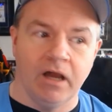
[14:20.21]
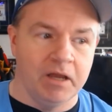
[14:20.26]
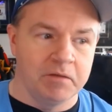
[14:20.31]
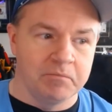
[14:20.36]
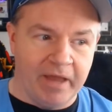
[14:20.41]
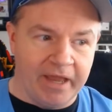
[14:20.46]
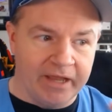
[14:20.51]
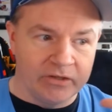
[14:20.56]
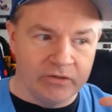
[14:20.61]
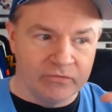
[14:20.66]
I
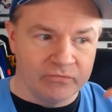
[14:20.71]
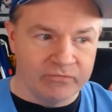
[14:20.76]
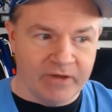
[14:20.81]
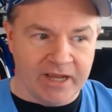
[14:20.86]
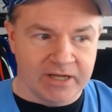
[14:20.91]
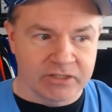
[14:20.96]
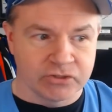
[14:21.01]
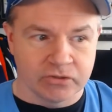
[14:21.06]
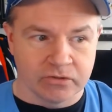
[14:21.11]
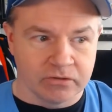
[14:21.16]

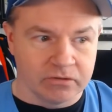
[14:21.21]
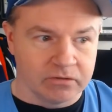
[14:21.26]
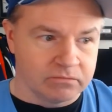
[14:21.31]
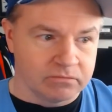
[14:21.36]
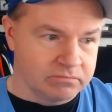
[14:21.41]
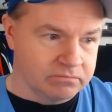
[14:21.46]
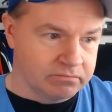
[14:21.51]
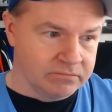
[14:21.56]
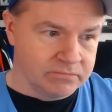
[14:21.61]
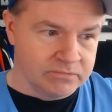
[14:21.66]
manufacture
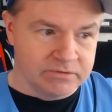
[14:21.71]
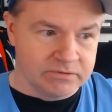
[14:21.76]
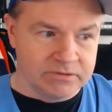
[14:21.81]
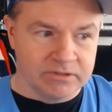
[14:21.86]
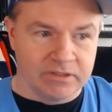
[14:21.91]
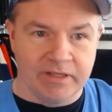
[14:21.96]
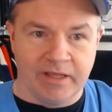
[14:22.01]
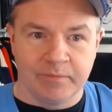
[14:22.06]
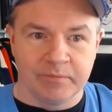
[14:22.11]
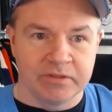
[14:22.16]

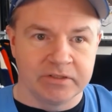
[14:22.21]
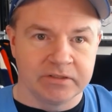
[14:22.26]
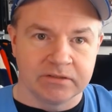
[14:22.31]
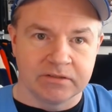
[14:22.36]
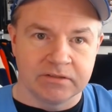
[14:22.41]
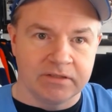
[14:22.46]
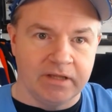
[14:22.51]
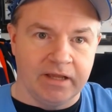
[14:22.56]
dilemmas